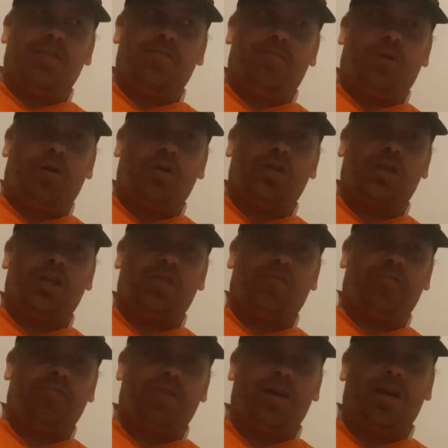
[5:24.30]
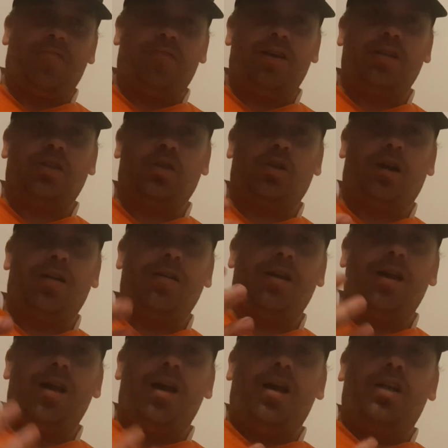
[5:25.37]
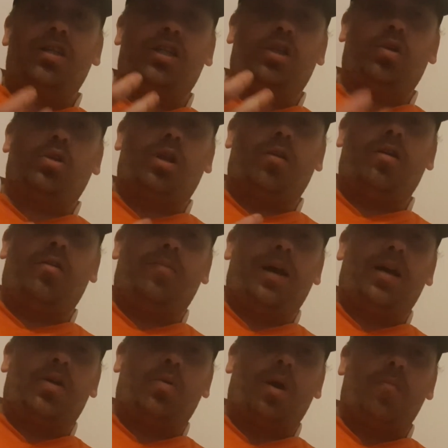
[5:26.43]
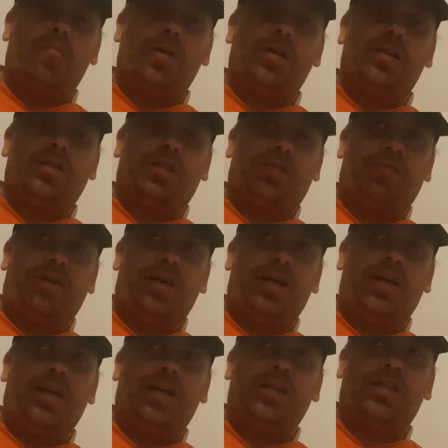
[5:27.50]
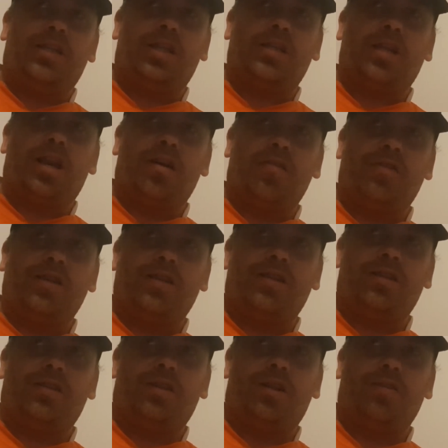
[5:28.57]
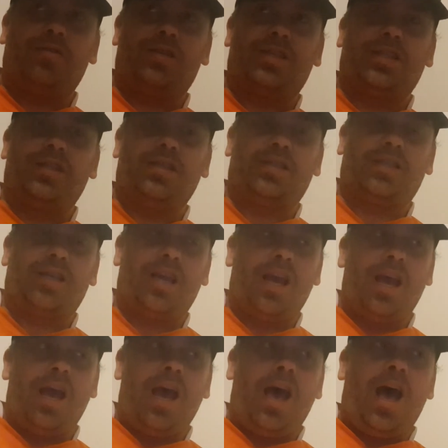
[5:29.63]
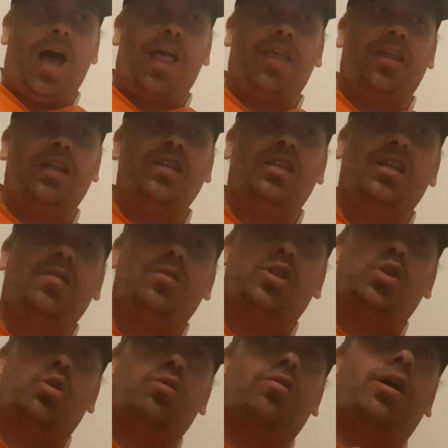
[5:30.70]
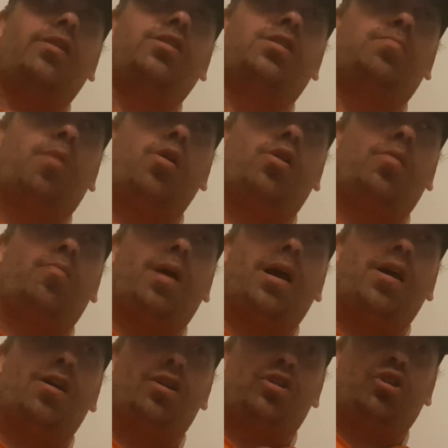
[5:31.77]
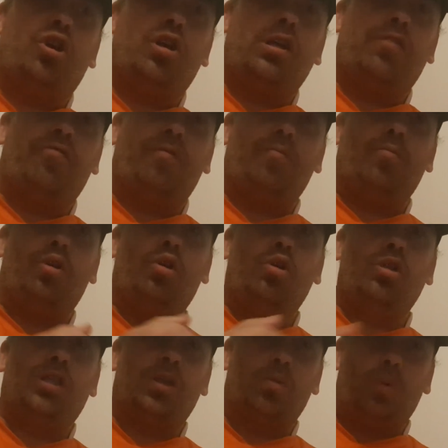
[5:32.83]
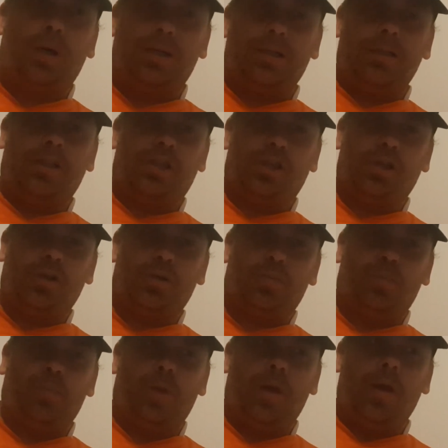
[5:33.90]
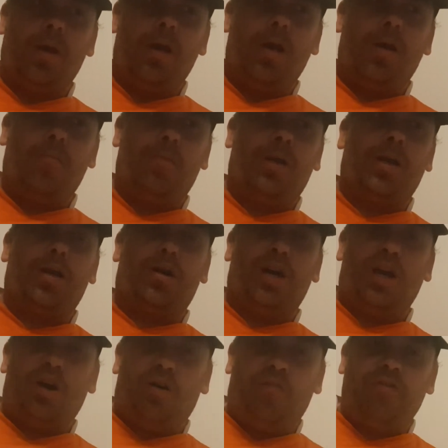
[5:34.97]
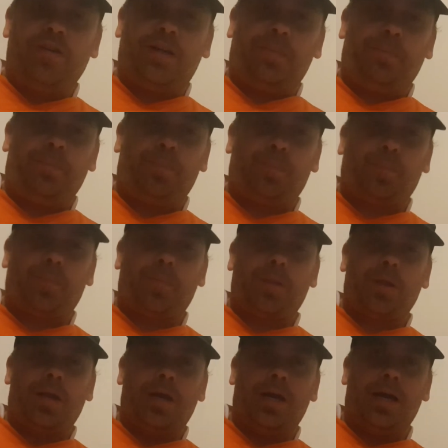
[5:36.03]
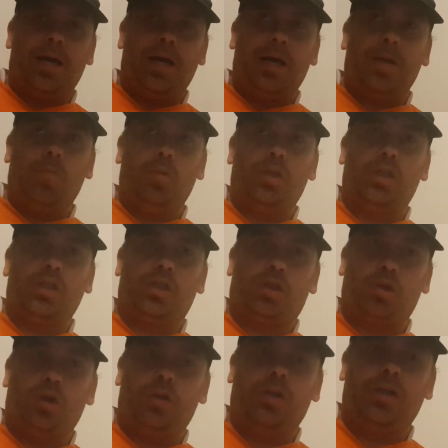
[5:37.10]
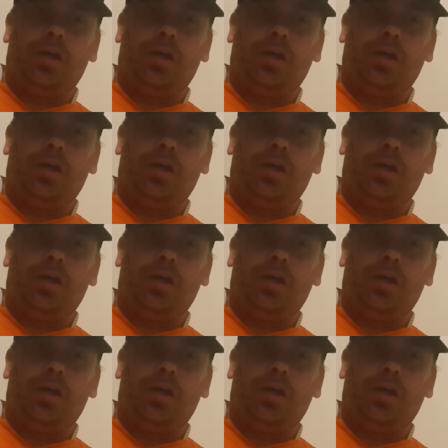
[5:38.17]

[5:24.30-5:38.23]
positive, very sort of like, she talks a lot about equipment and stuff like that, and she does a lot of the long distance. I think she sort of like spoke about her journey from losing weight to being a lot healthier, which is good.